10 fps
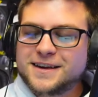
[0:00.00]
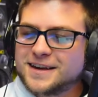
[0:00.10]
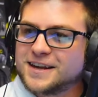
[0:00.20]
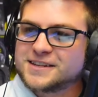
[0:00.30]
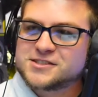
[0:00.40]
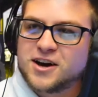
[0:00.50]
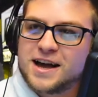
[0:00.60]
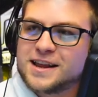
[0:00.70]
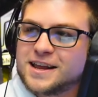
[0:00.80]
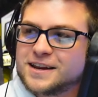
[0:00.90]
it gets
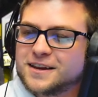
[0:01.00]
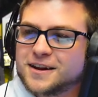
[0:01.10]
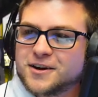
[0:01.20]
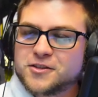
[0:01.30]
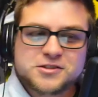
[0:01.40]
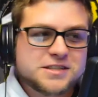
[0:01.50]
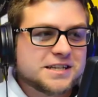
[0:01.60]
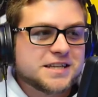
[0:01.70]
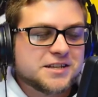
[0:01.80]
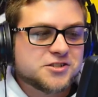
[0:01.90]
hot, and you know those
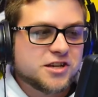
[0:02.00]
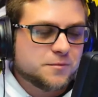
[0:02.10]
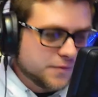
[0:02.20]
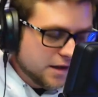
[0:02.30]
things ain't cheap.